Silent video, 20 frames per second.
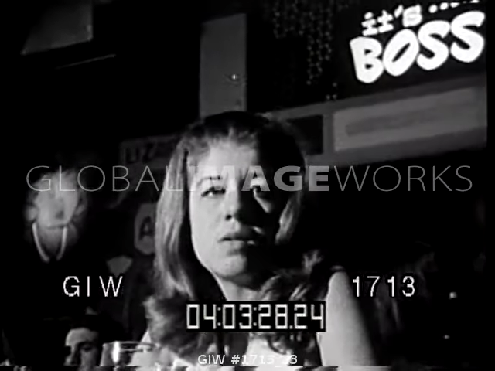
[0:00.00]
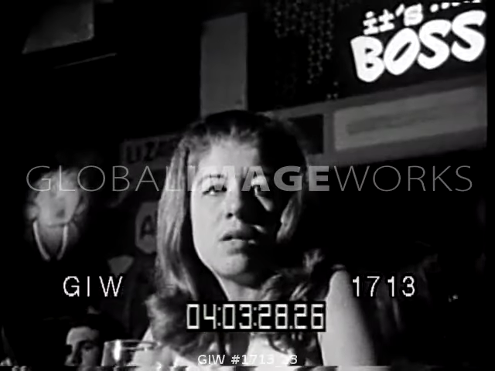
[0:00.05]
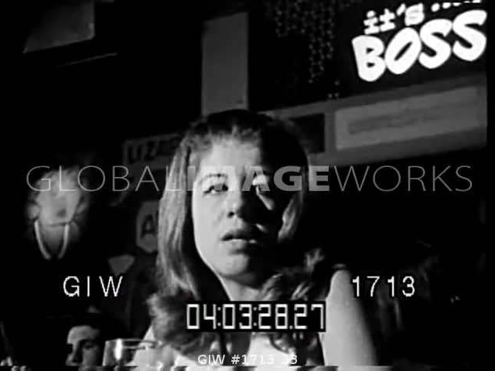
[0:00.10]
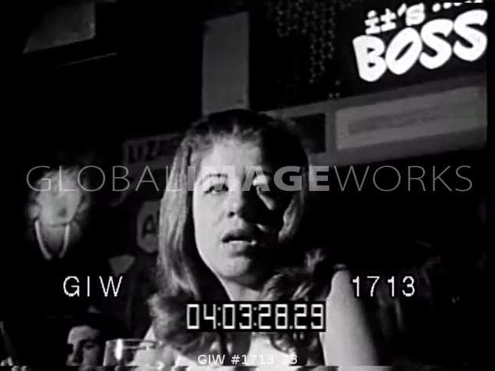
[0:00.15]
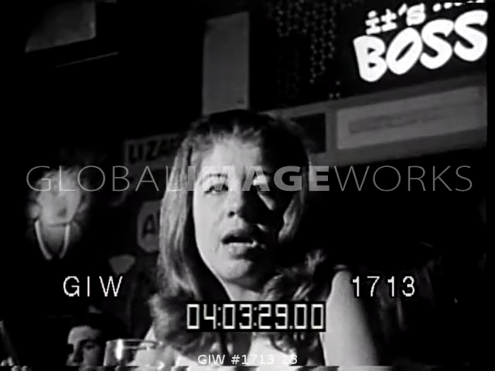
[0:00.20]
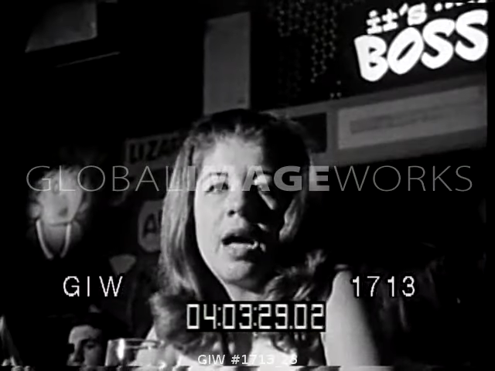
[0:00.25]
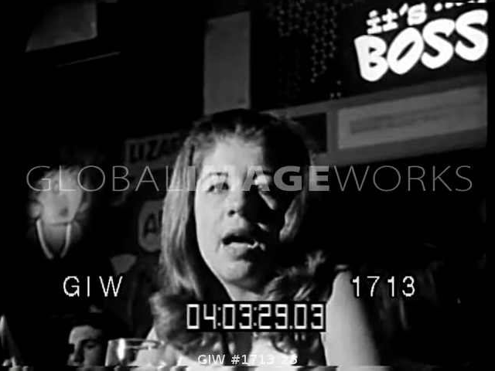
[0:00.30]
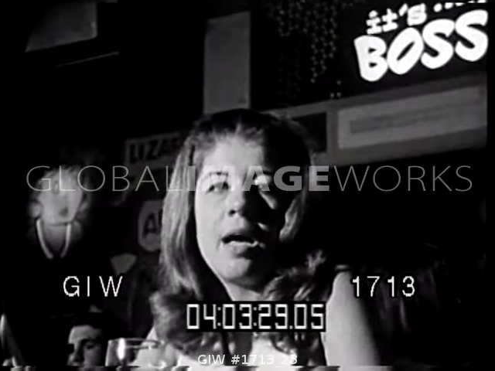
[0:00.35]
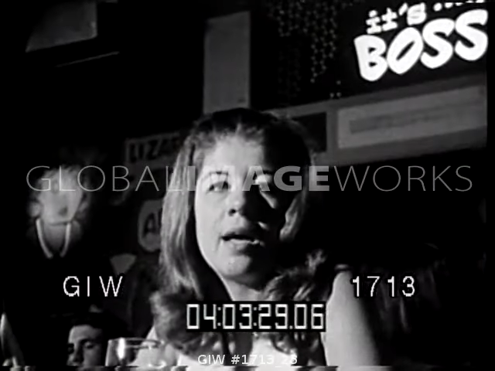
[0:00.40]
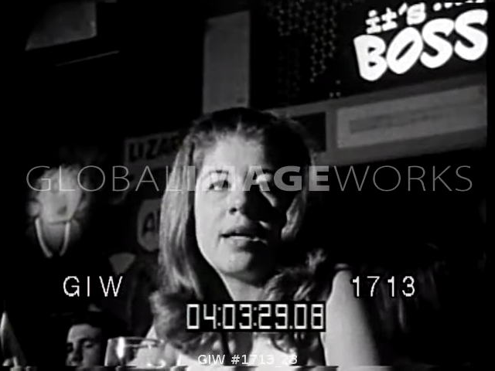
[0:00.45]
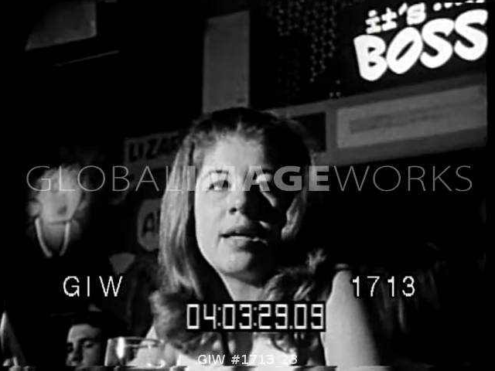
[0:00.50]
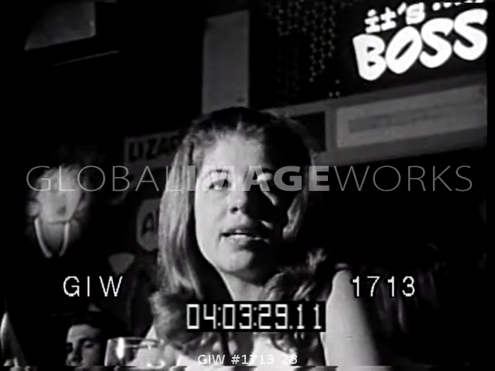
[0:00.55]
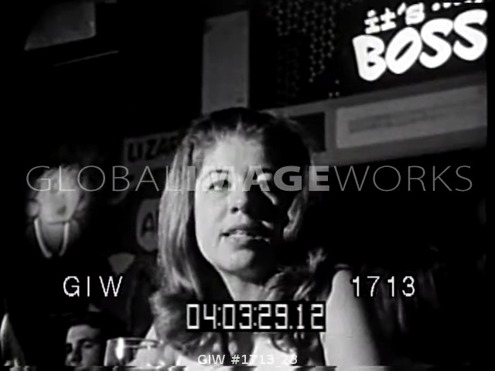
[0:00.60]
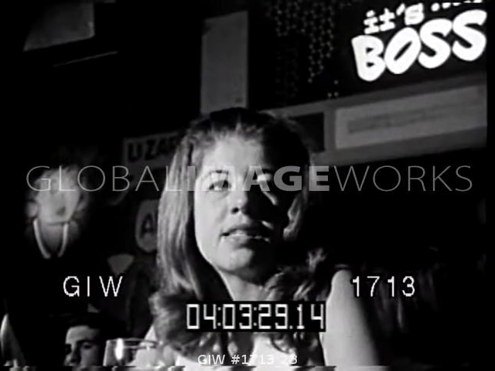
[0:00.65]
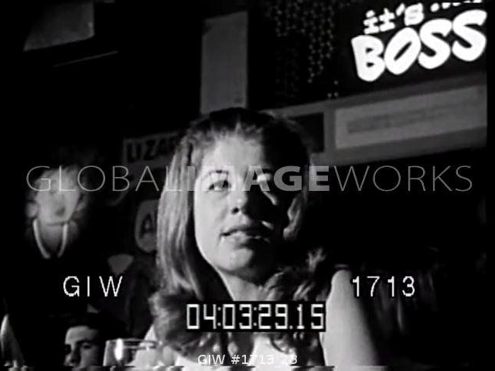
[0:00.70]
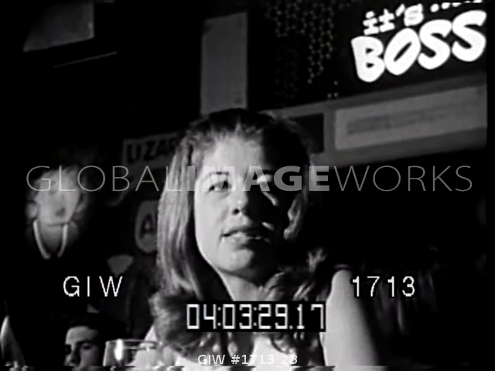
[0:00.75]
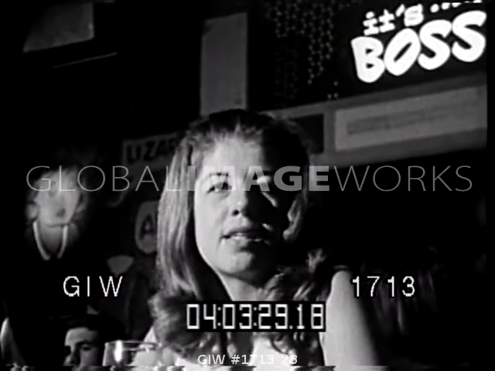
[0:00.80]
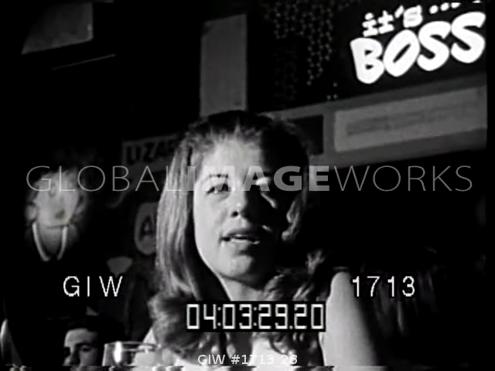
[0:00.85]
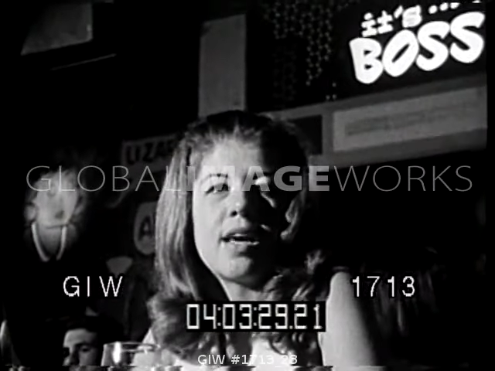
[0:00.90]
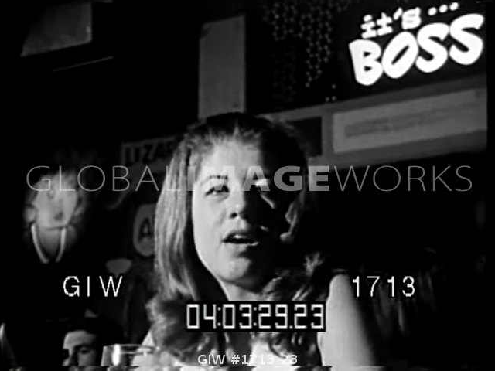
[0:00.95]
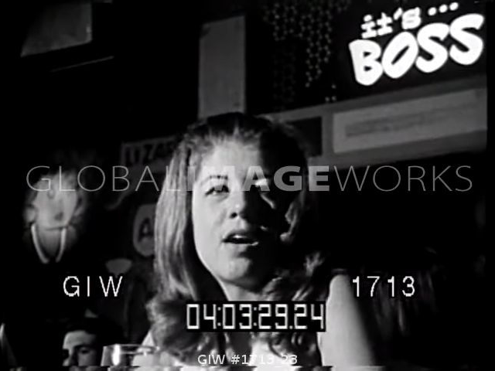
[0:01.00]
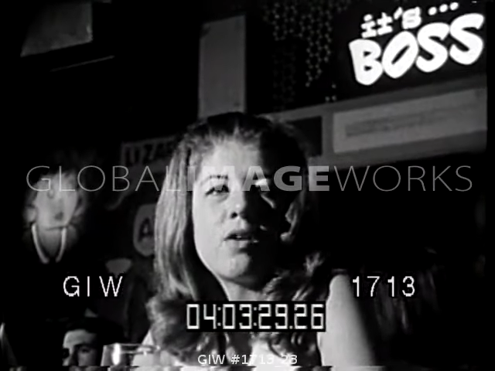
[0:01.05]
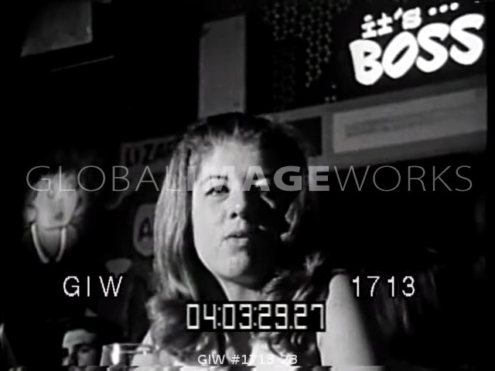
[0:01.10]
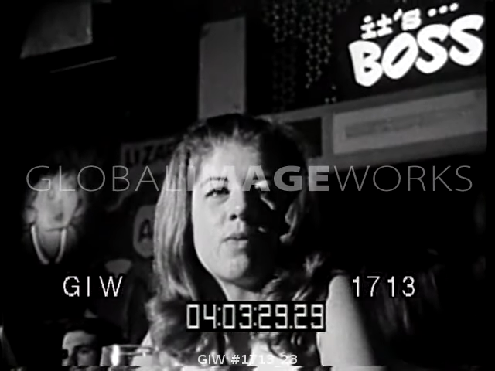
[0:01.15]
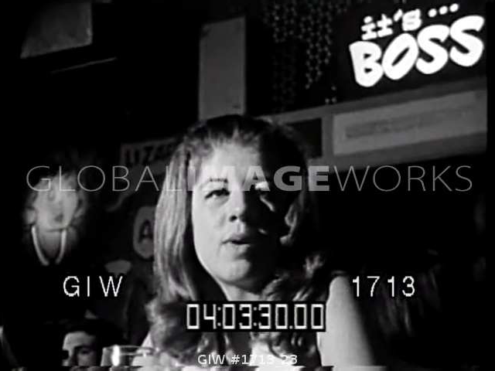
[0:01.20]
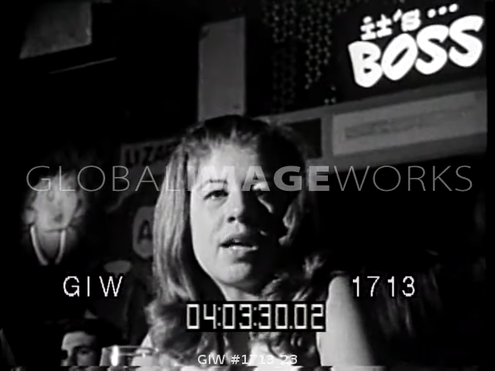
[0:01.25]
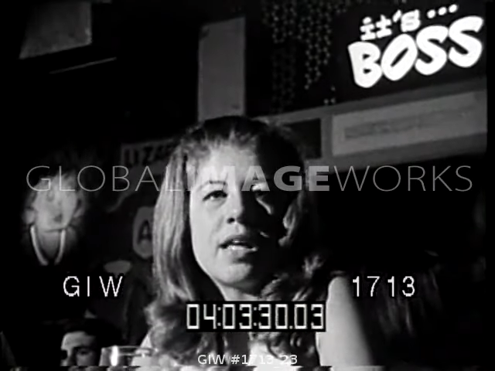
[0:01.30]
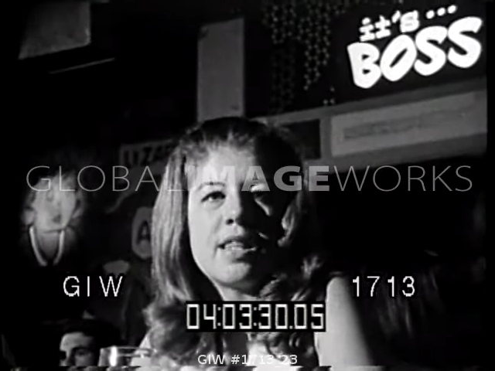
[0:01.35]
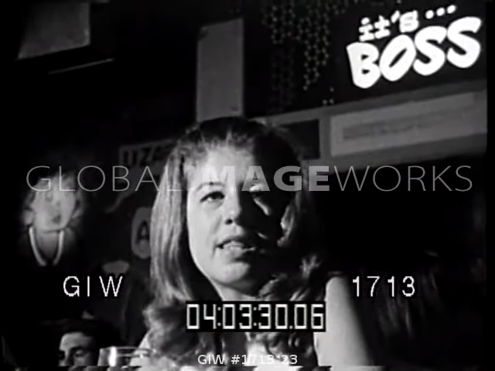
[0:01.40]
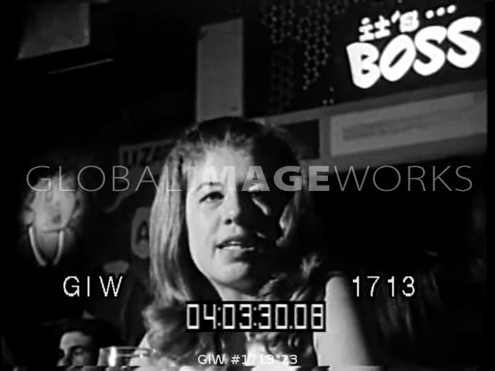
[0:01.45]
I get scared
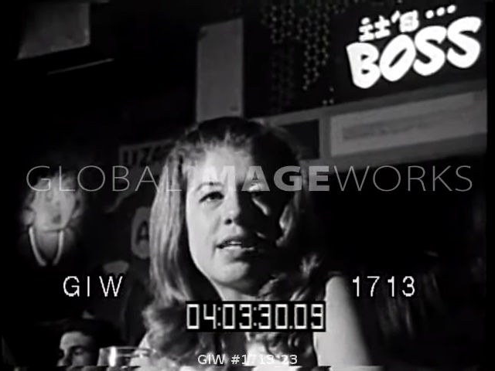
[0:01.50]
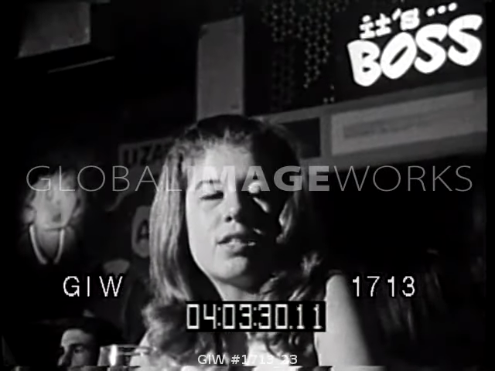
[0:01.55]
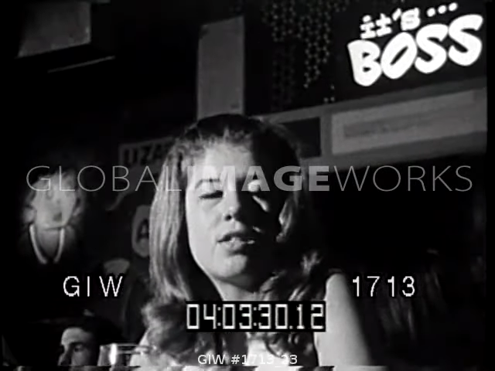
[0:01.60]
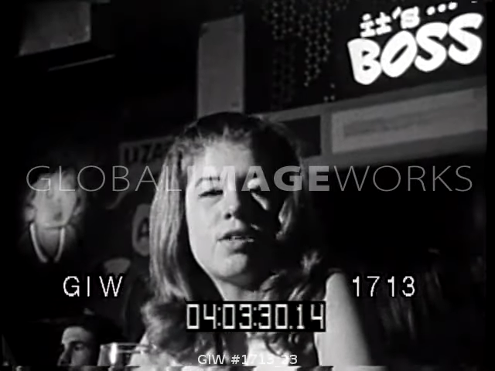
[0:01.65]
when I think